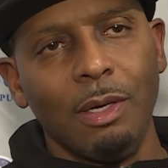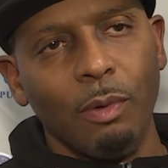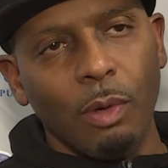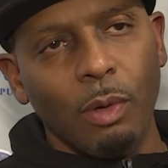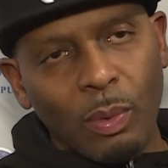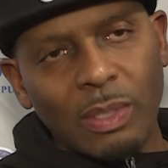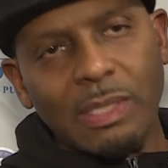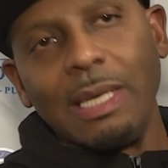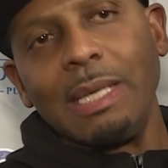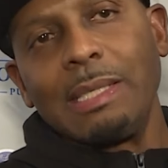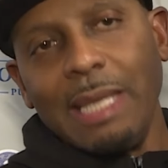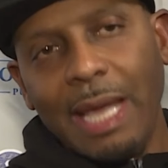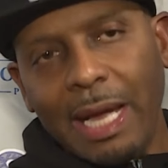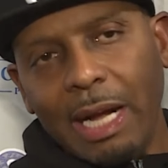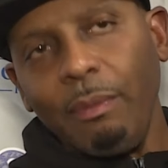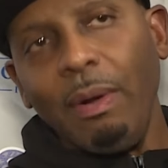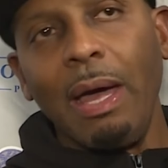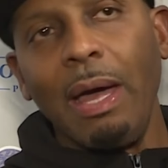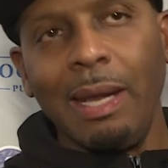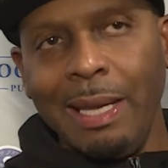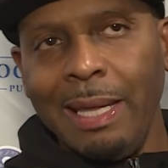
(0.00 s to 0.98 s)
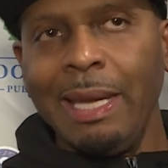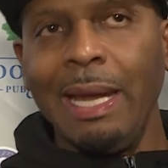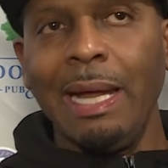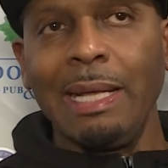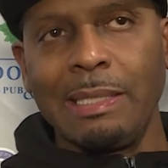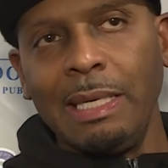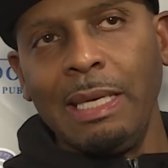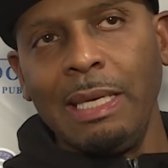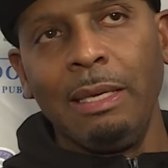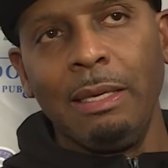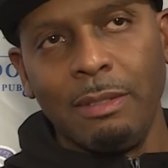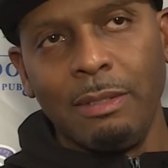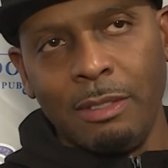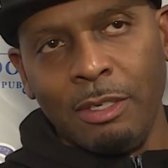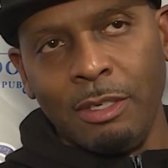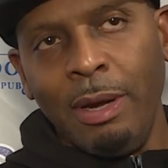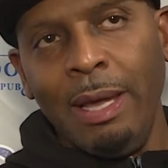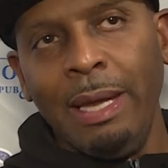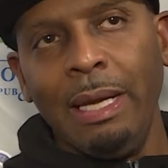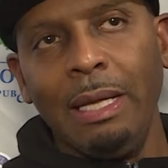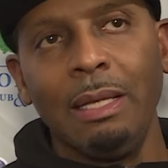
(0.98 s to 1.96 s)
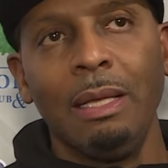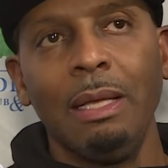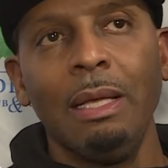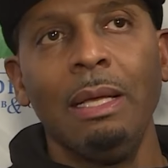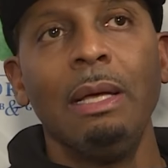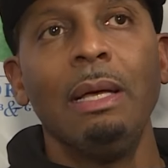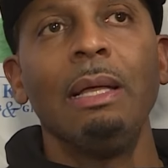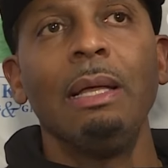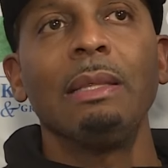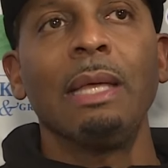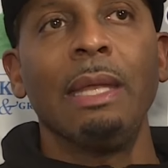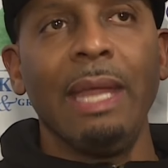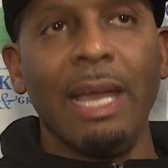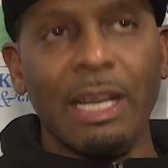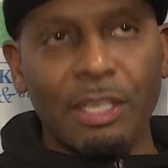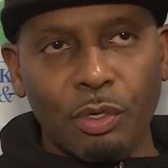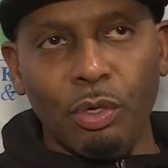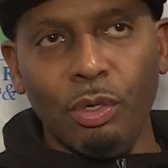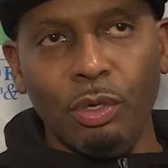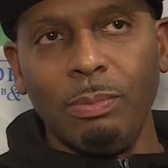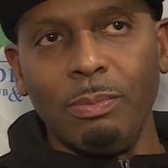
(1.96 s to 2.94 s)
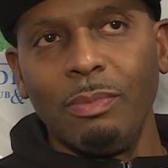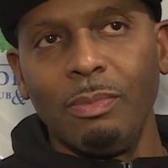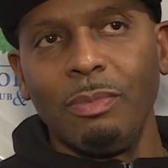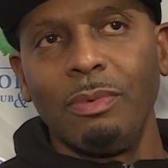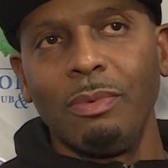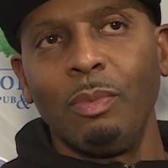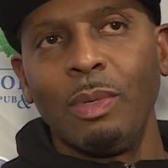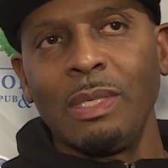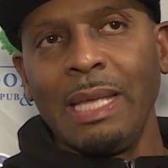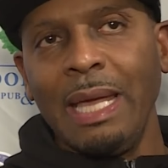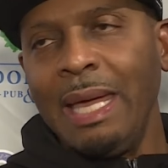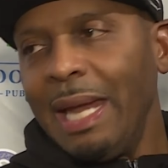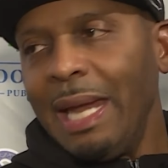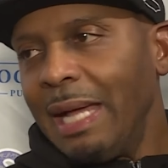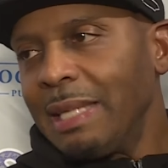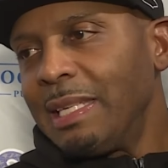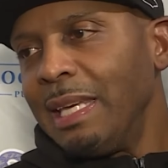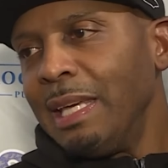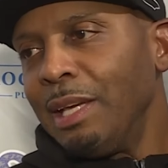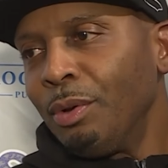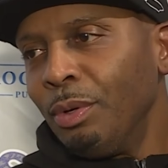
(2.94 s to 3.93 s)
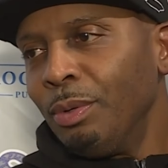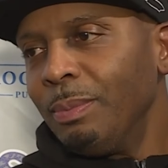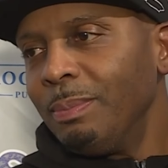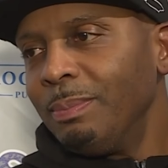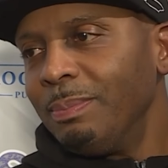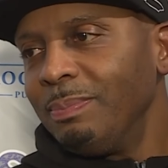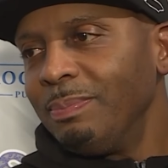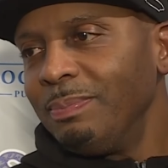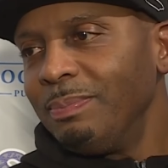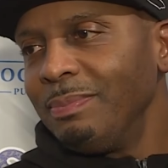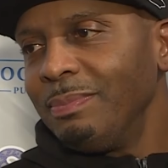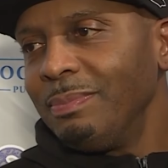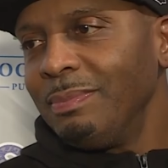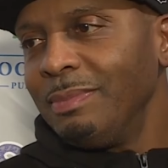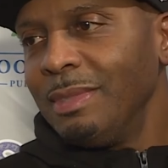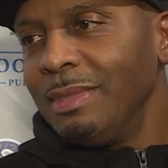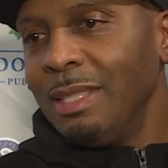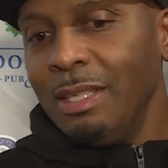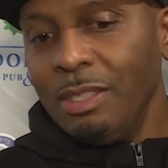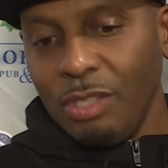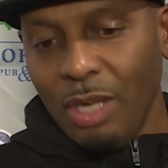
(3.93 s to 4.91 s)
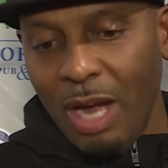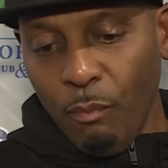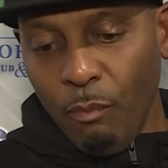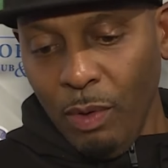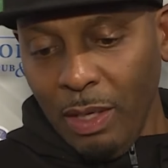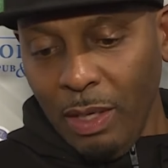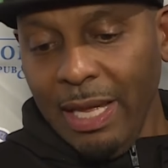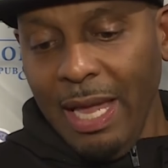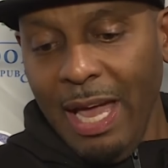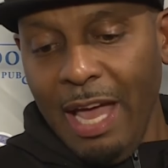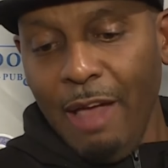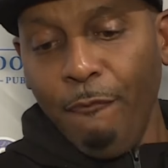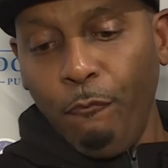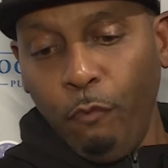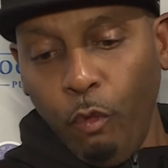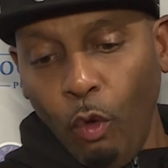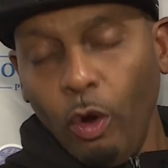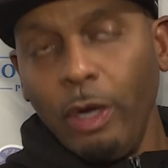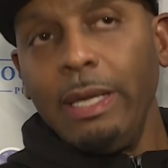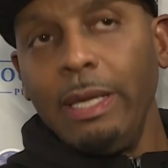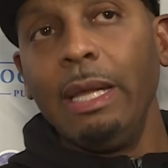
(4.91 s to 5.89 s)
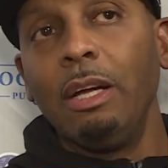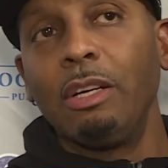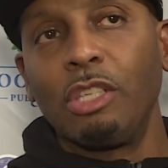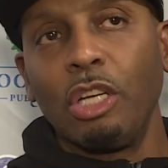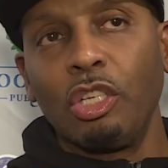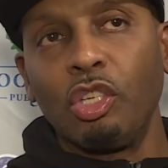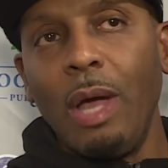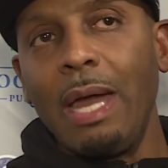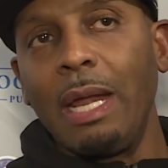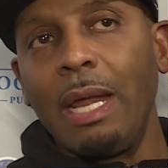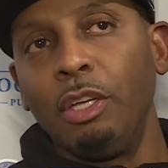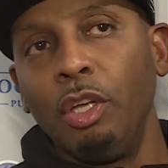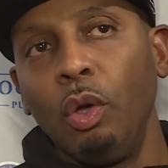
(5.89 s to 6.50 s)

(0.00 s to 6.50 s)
We went to the second round of the N I T, granted. The next group was an N I T group. So I really had four years to try to